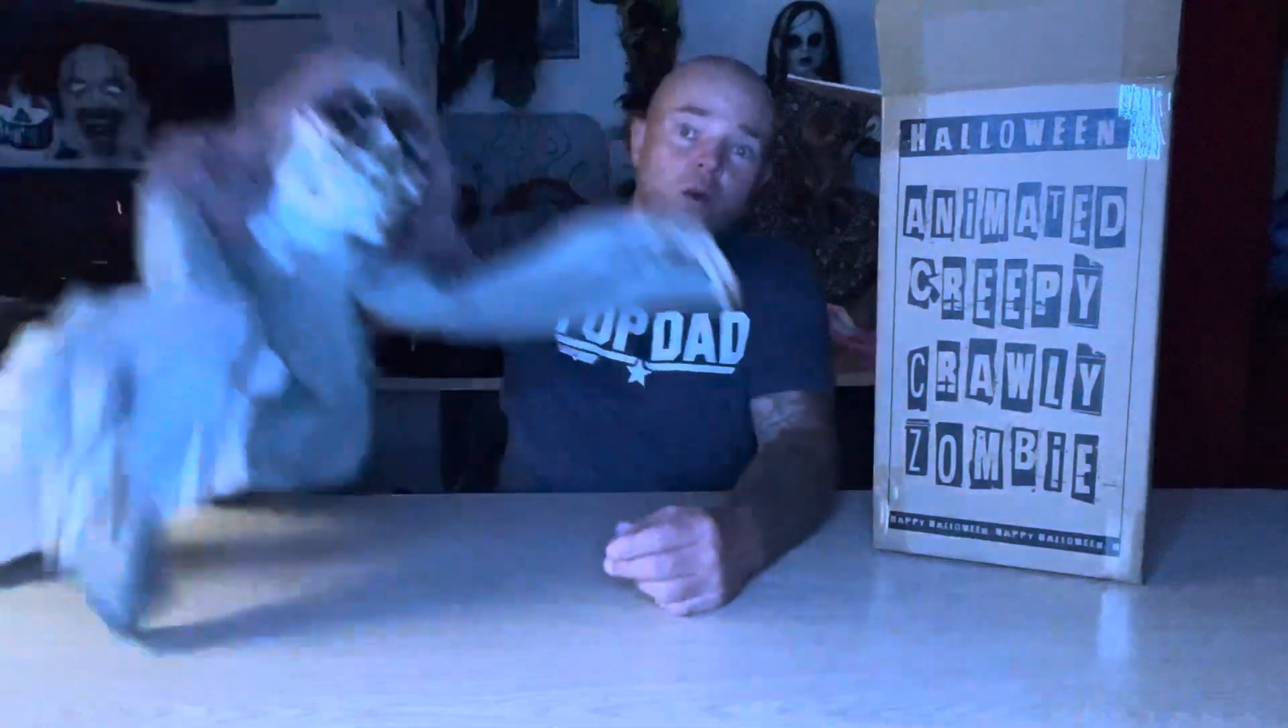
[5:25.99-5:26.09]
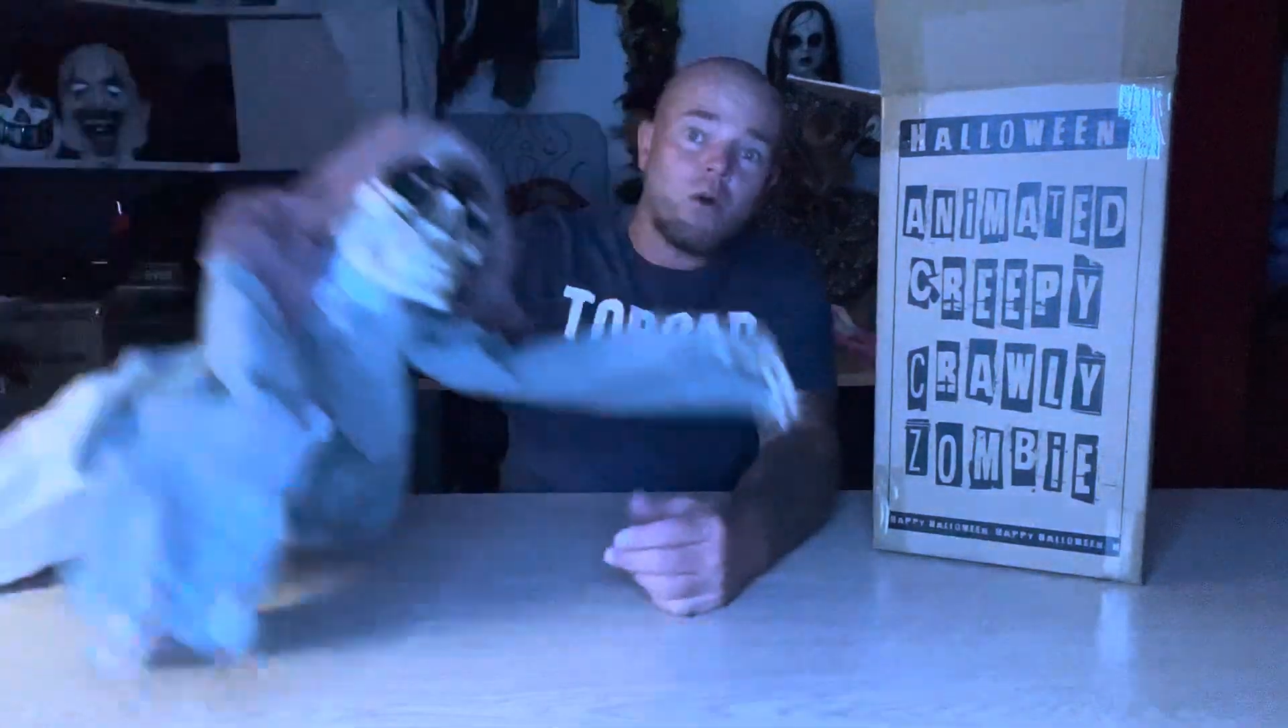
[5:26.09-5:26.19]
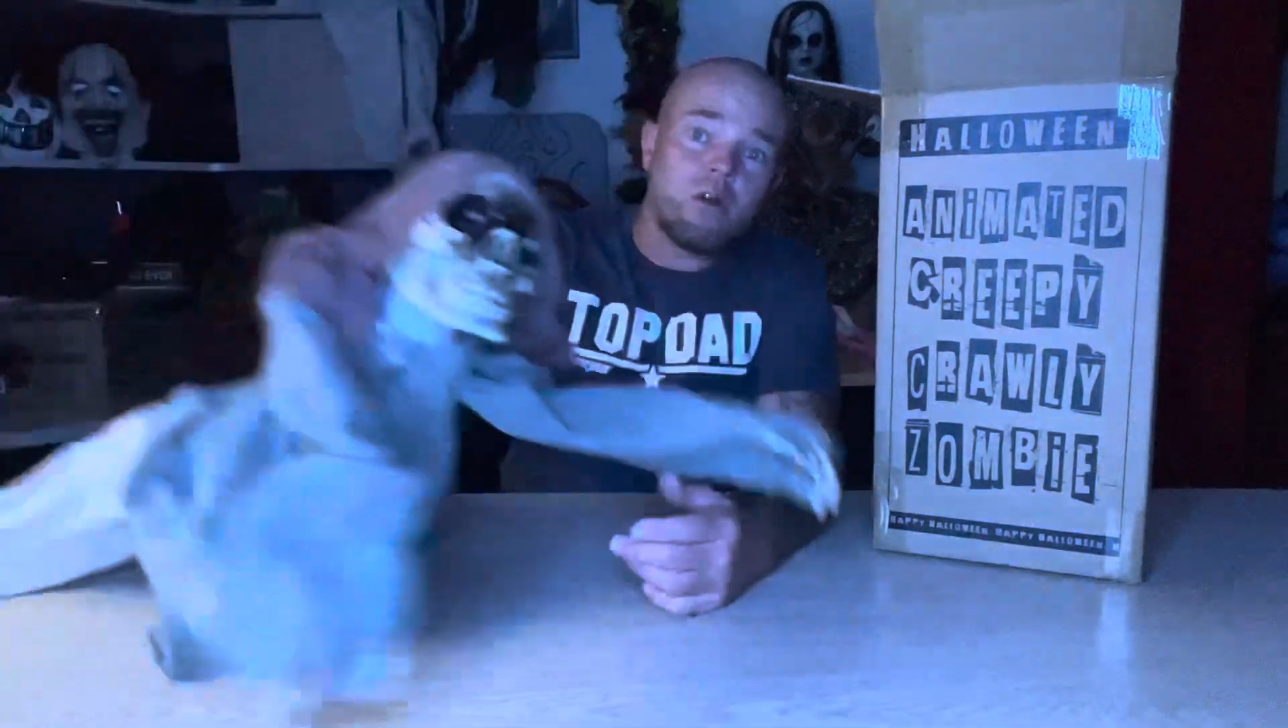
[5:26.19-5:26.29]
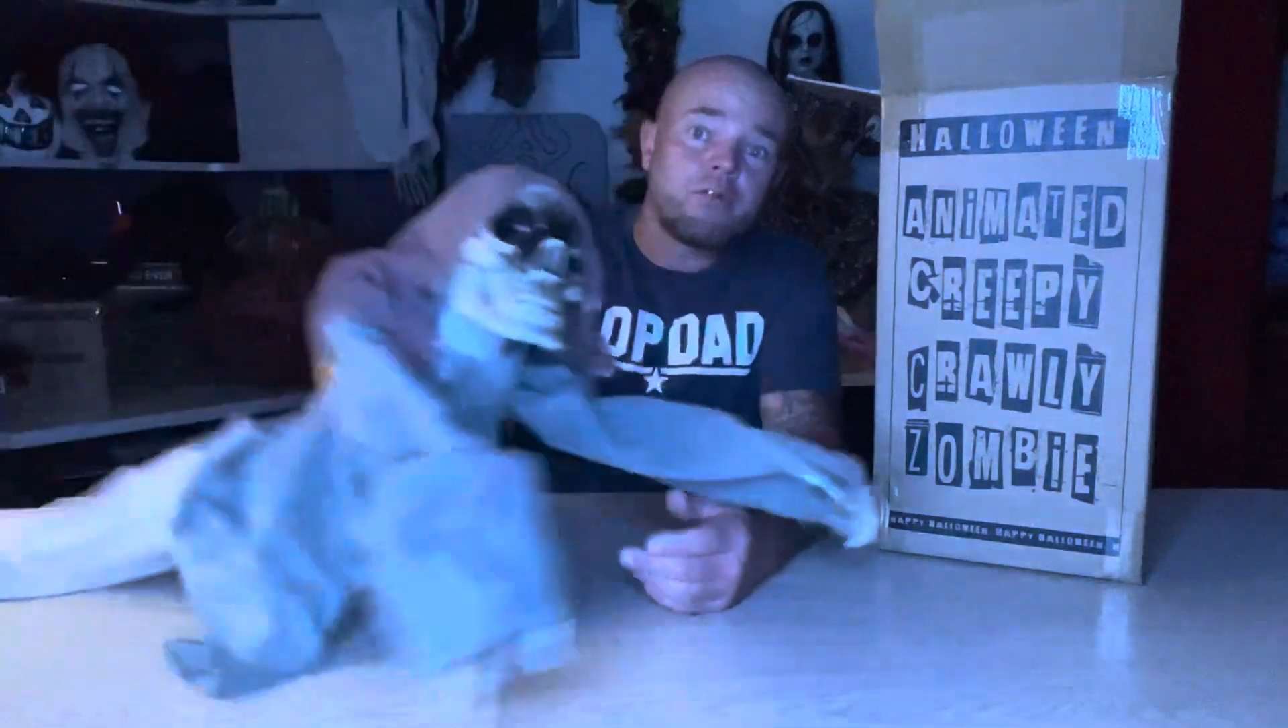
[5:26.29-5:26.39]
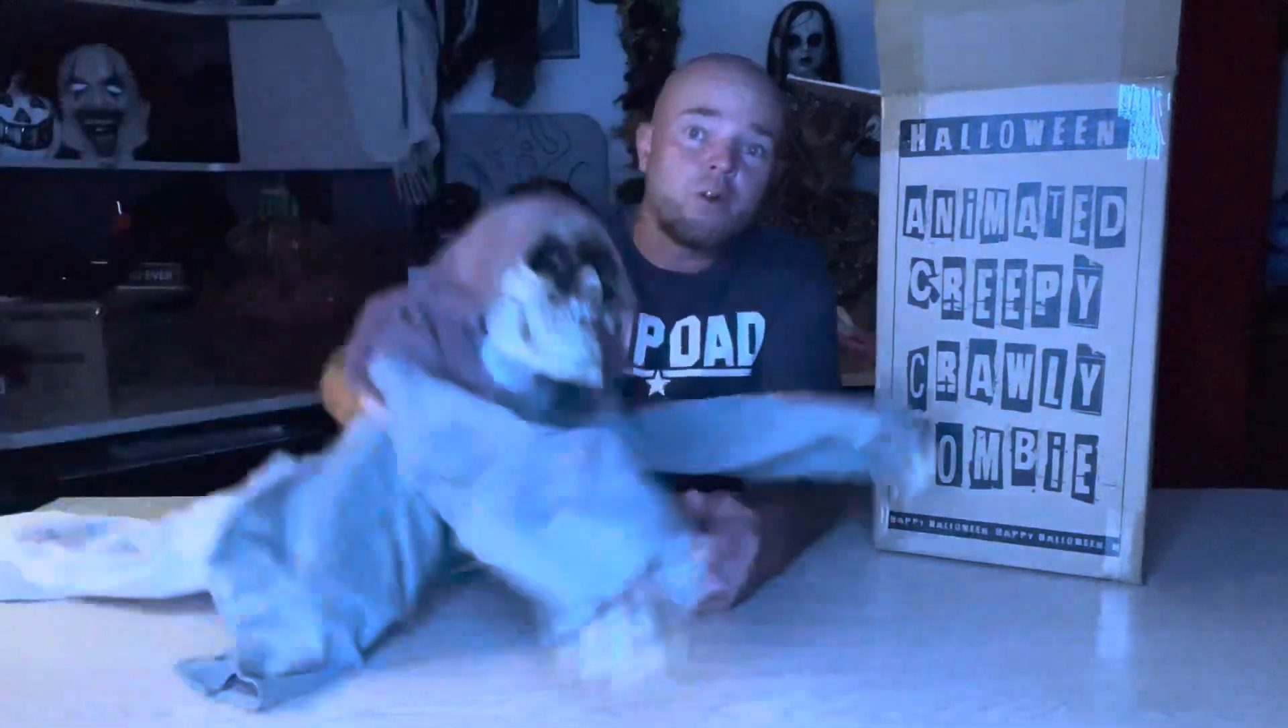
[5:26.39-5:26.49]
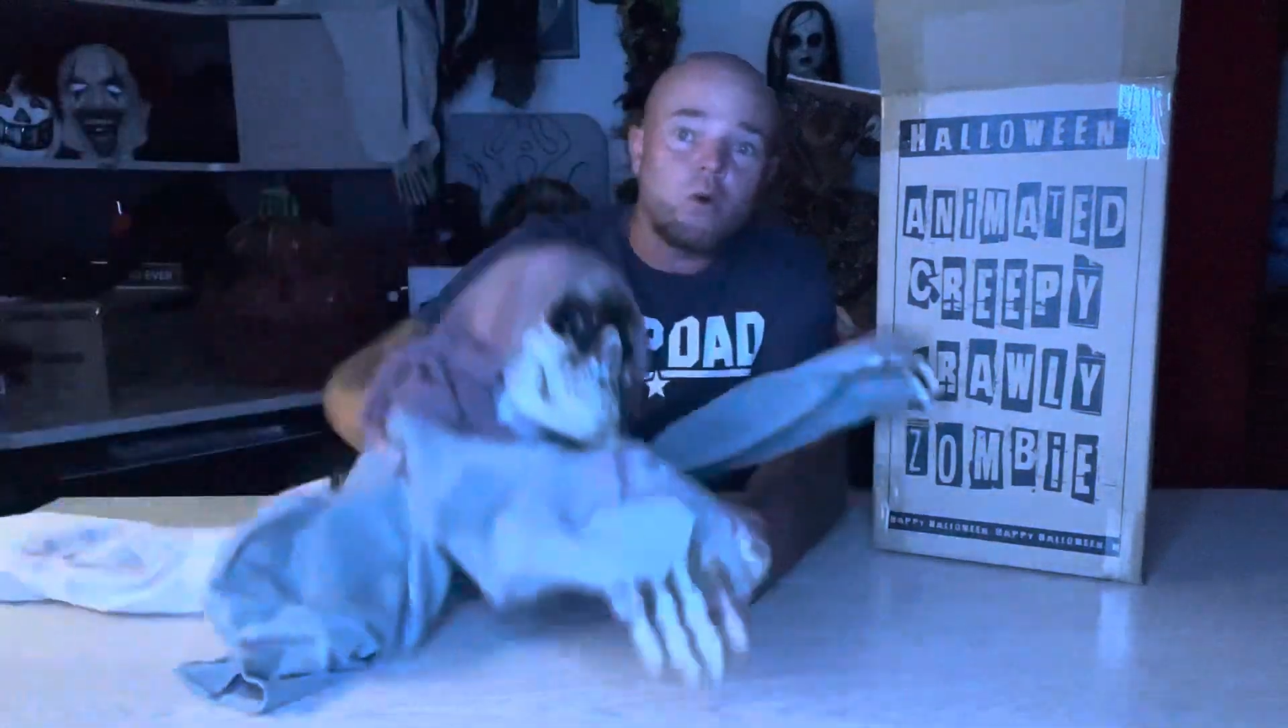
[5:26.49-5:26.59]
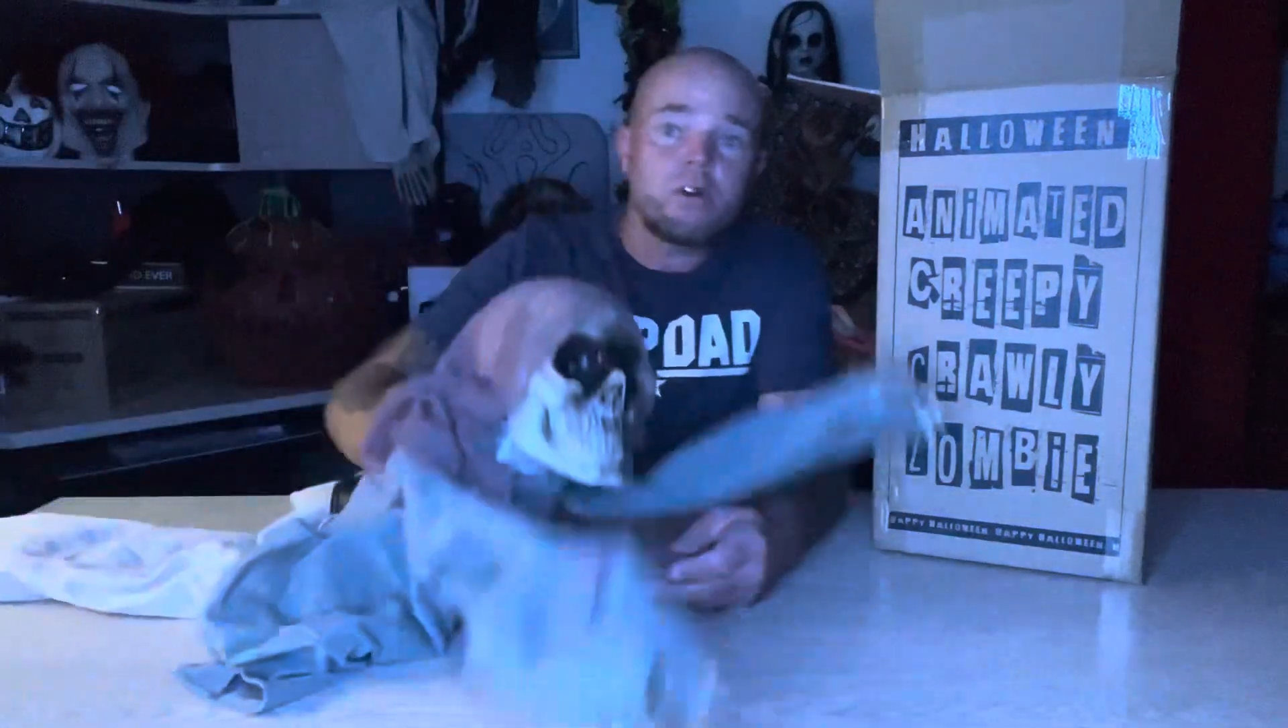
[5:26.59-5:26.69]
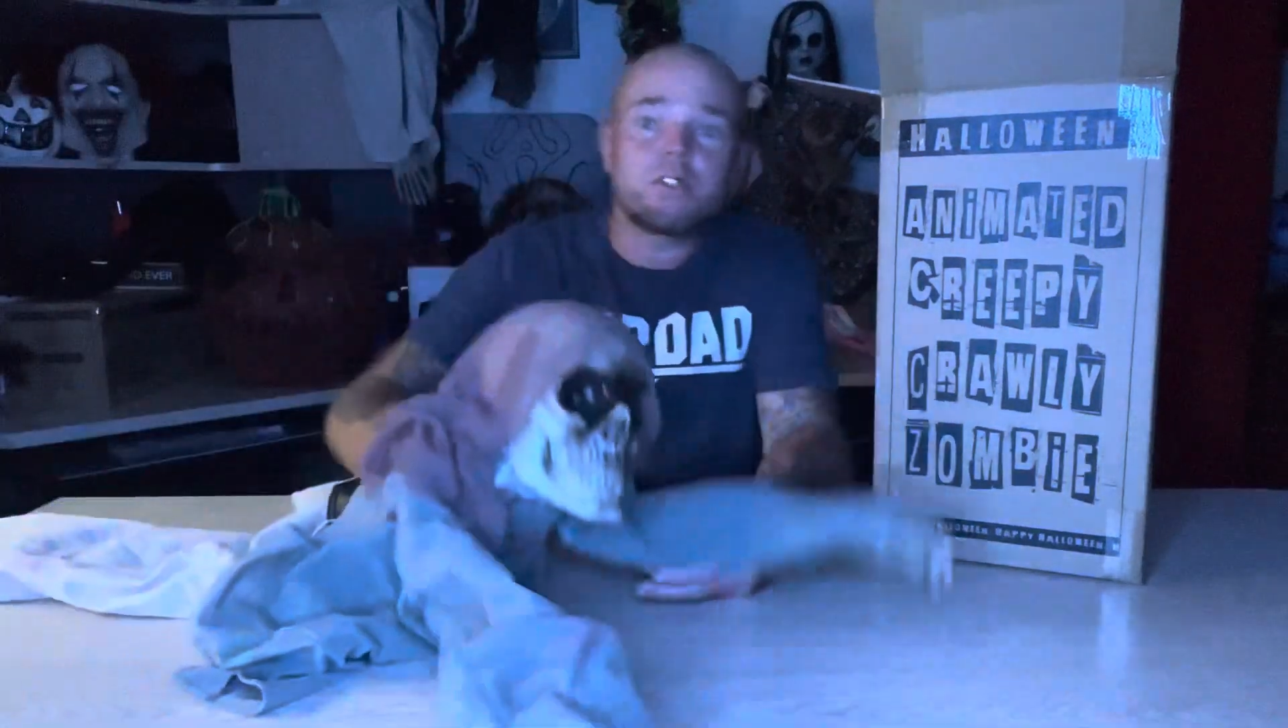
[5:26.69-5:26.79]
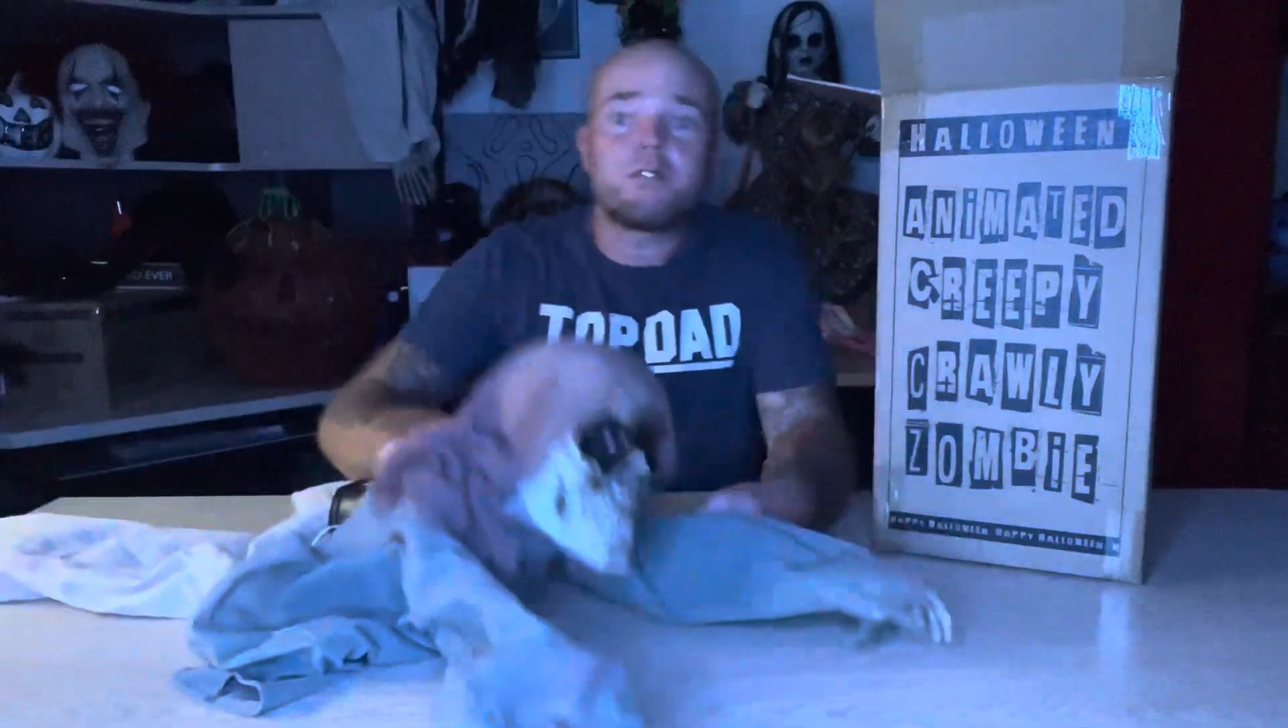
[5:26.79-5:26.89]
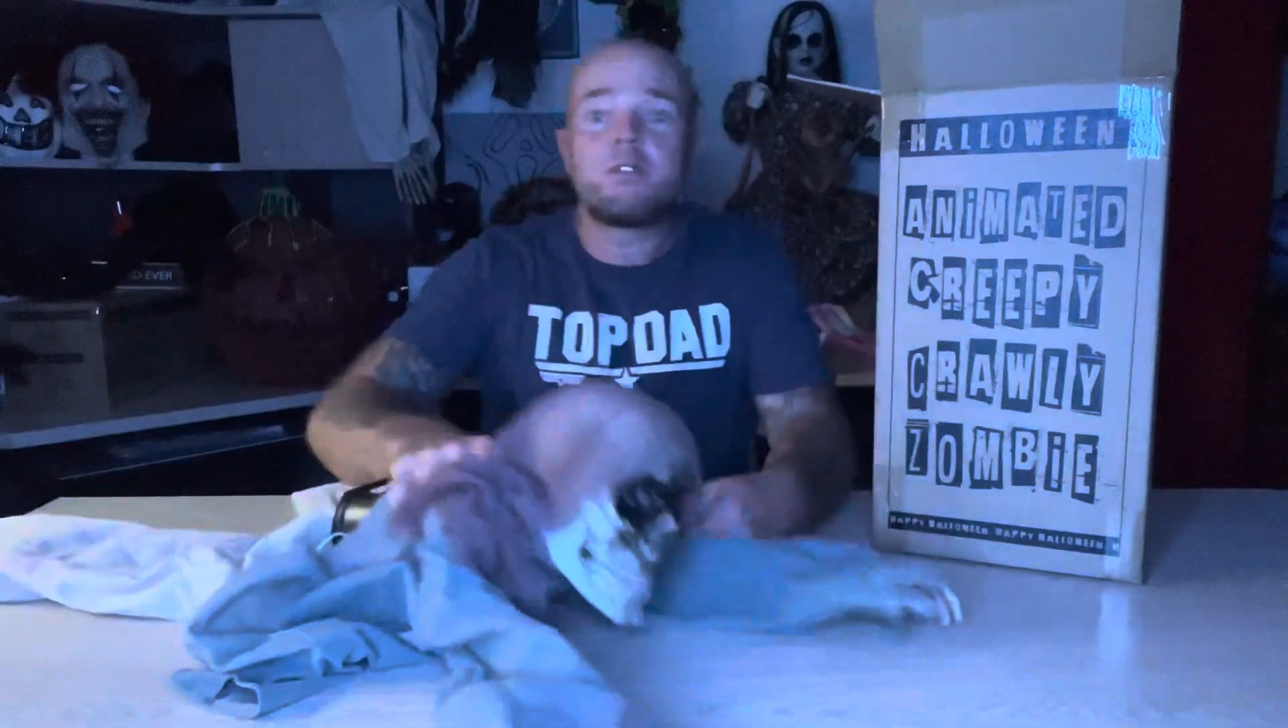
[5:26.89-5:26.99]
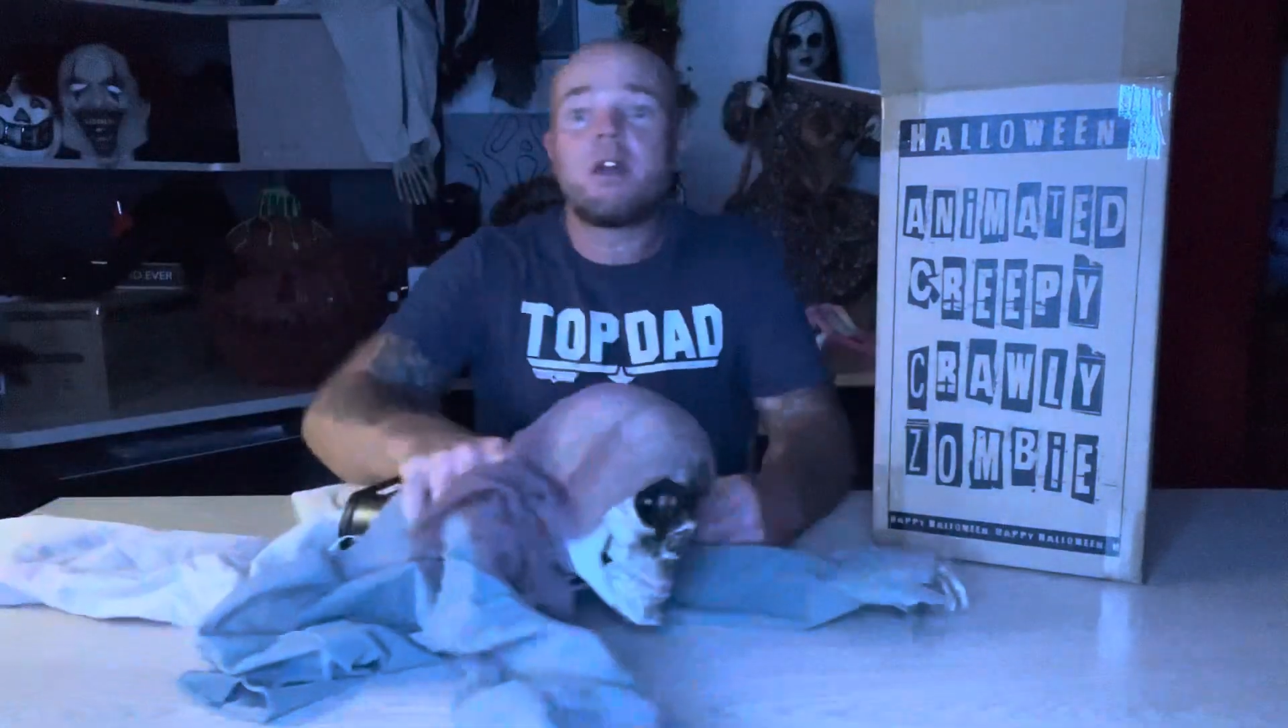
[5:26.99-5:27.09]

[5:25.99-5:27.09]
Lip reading: or of course if